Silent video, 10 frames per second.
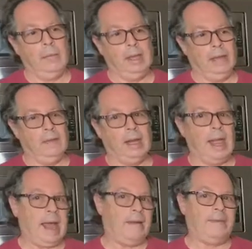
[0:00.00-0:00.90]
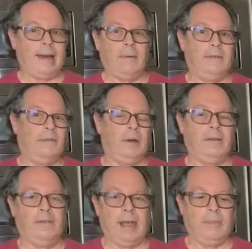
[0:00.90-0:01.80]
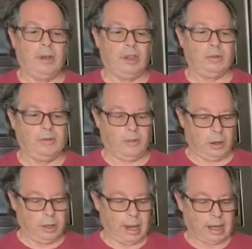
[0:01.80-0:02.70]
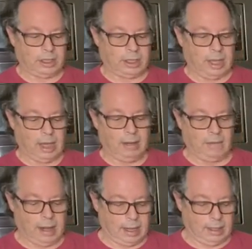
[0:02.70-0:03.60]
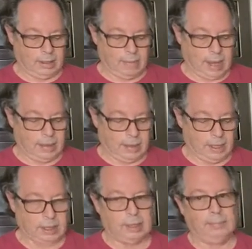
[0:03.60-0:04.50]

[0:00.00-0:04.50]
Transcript: even a half hour, 45 minutes before you're actually getting ready to make this,